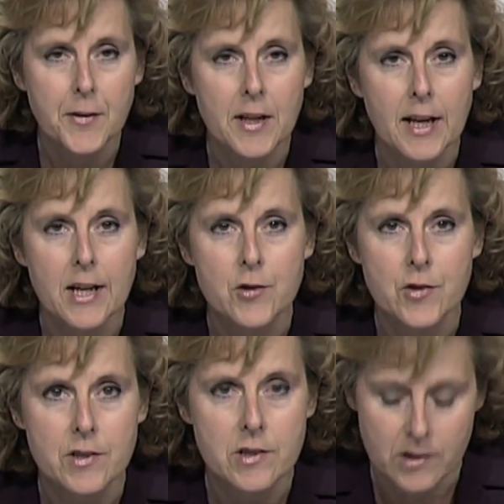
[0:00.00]
of
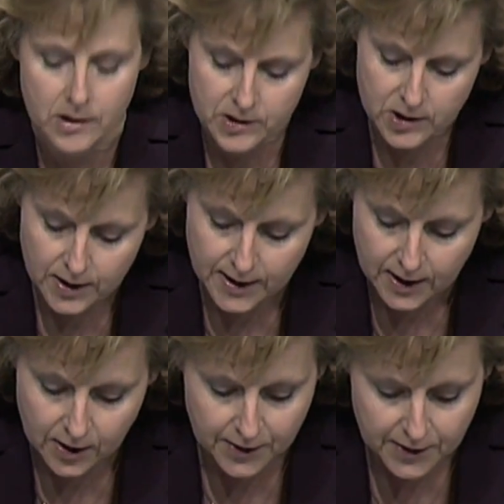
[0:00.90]
delegations
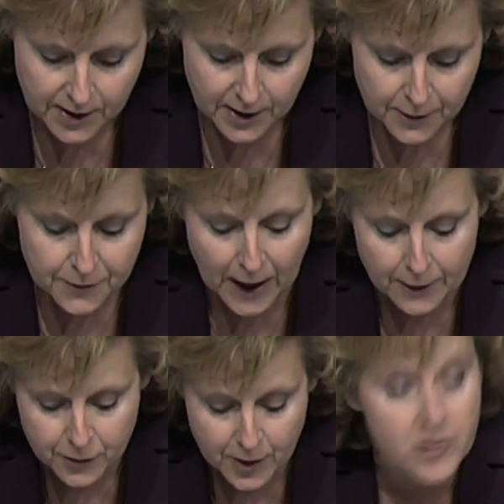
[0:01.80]
consulting on
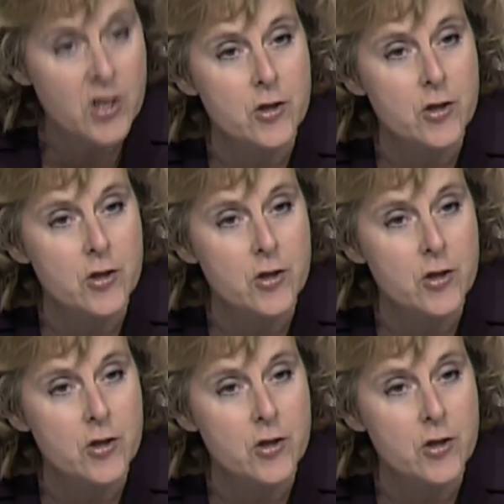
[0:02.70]
5 crunch